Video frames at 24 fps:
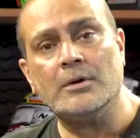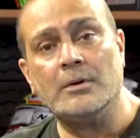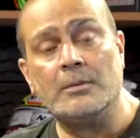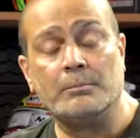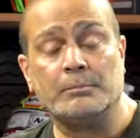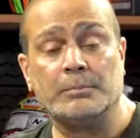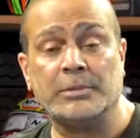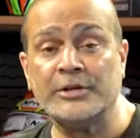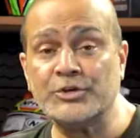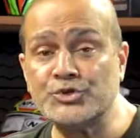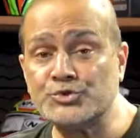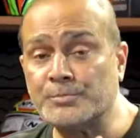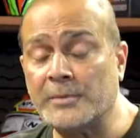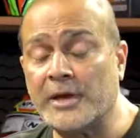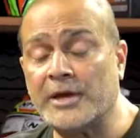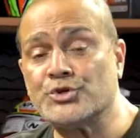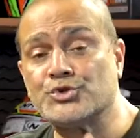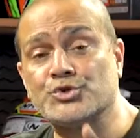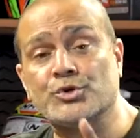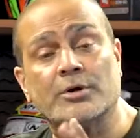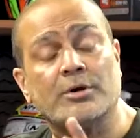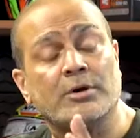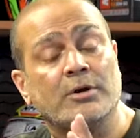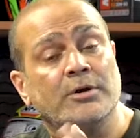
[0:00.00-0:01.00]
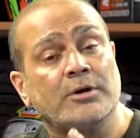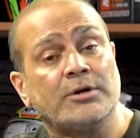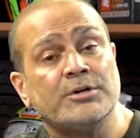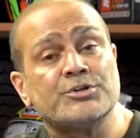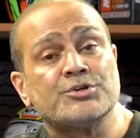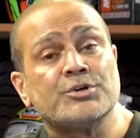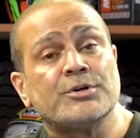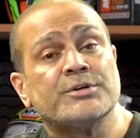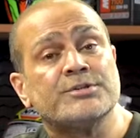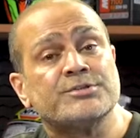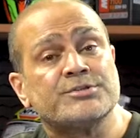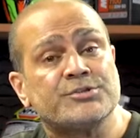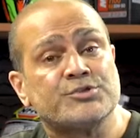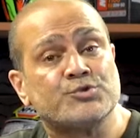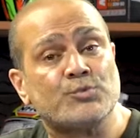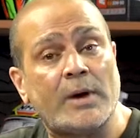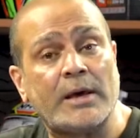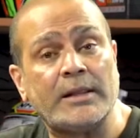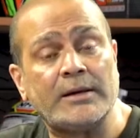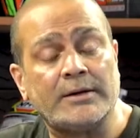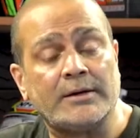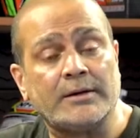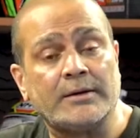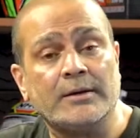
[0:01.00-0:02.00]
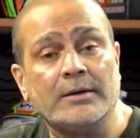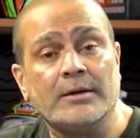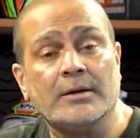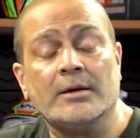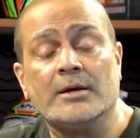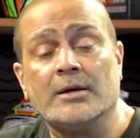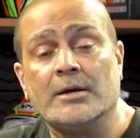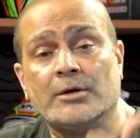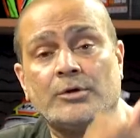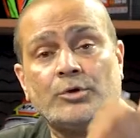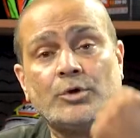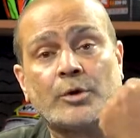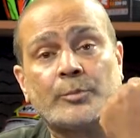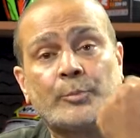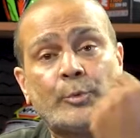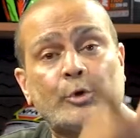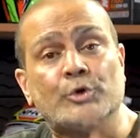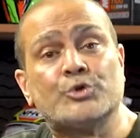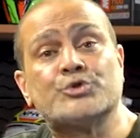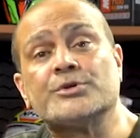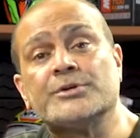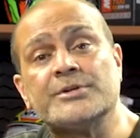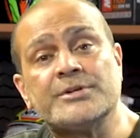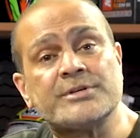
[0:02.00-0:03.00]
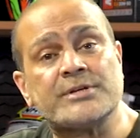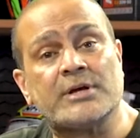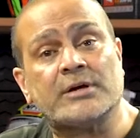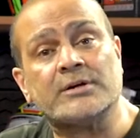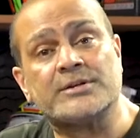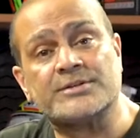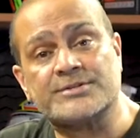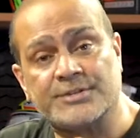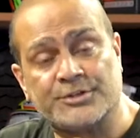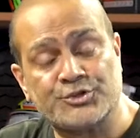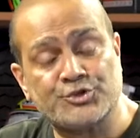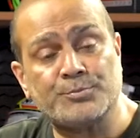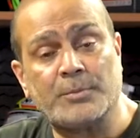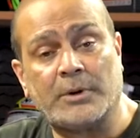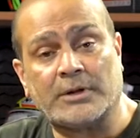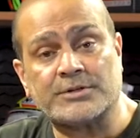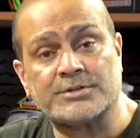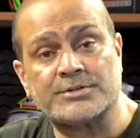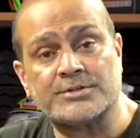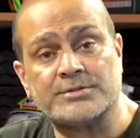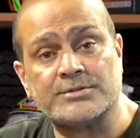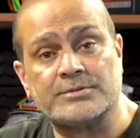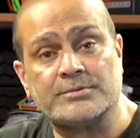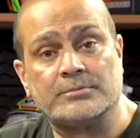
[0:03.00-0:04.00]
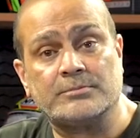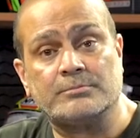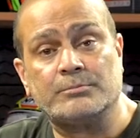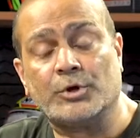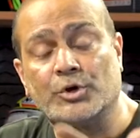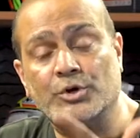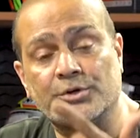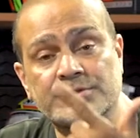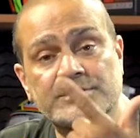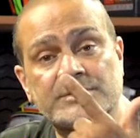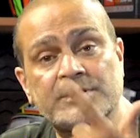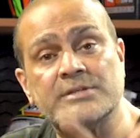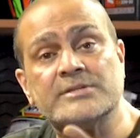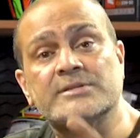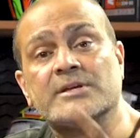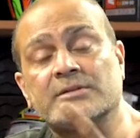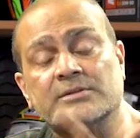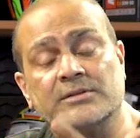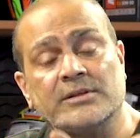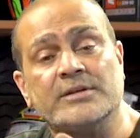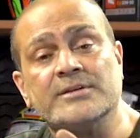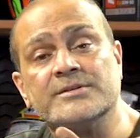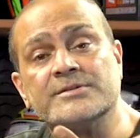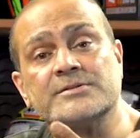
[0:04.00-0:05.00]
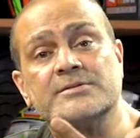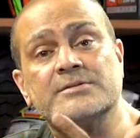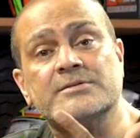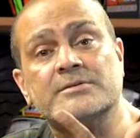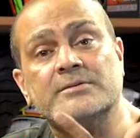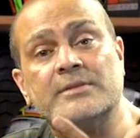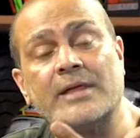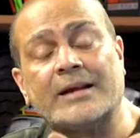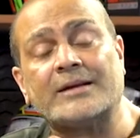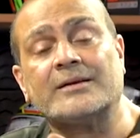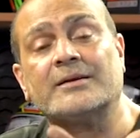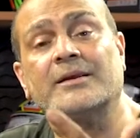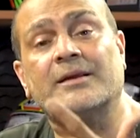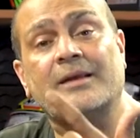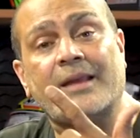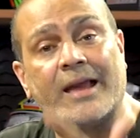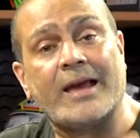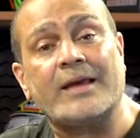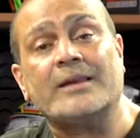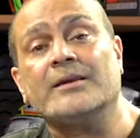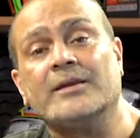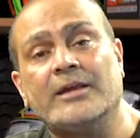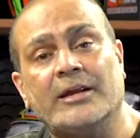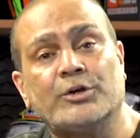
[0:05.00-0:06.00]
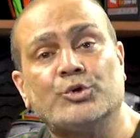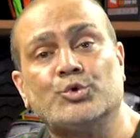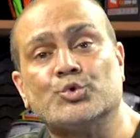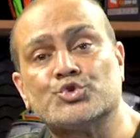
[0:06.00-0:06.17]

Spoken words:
Please make sure your insurance is valid. Your pollution is under 6 months, because these are things that can get you